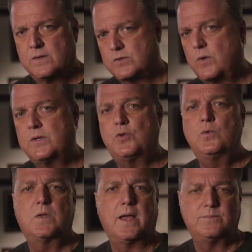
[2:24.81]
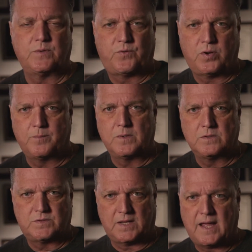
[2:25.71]
There's only two types of
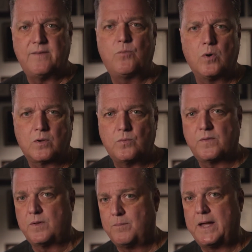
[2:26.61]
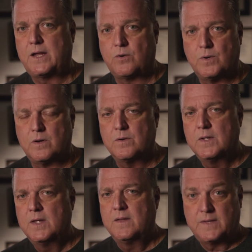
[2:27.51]
criminals that I've worked with in my career
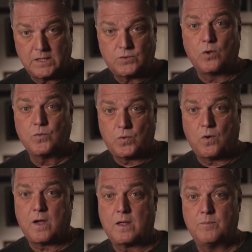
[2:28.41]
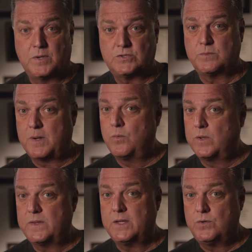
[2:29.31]
that don't talk much about
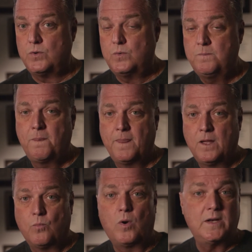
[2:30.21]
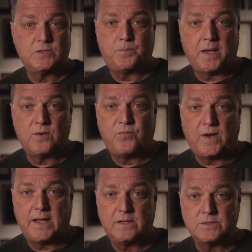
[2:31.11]
what they do. One is
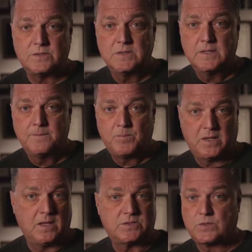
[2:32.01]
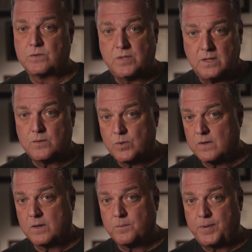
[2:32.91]
pedophiles, unless they're dealing with
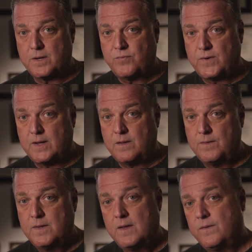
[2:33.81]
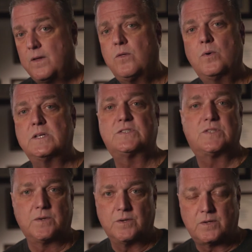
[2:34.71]
another pedophile. The other one is
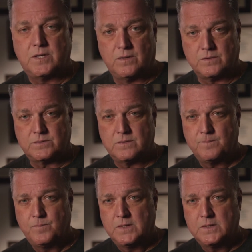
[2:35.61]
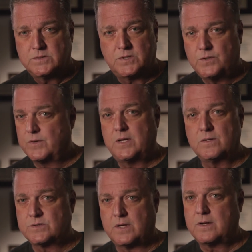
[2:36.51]
serial killers. Serial
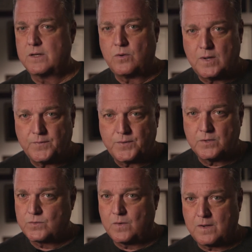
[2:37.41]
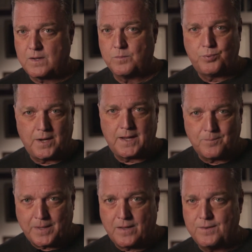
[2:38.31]
killers aren't going to go out there and talk or brag
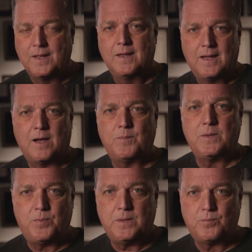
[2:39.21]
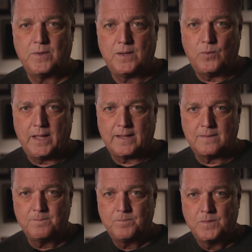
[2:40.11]
about how many people they whacked.